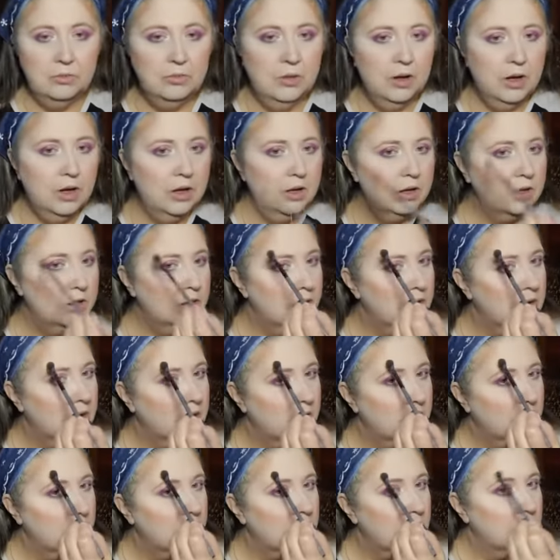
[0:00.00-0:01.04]
but
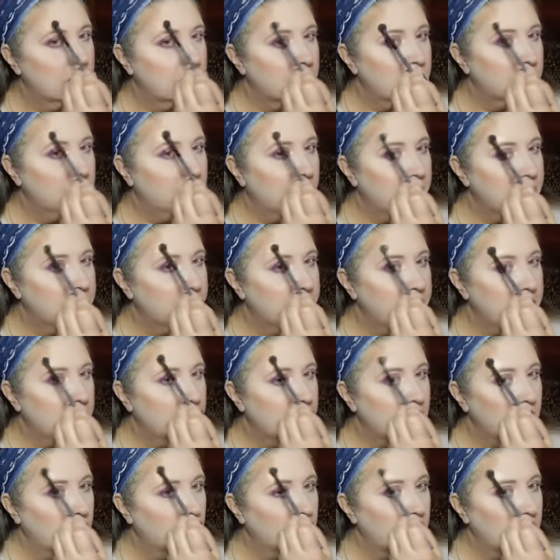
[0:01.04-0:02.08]
trust me,
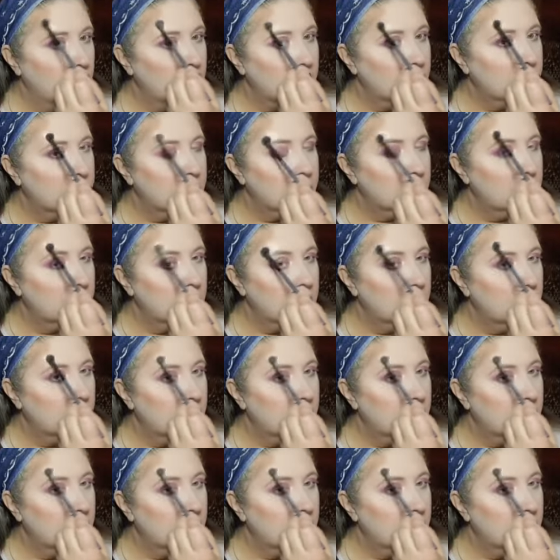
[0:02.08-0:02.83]
it works.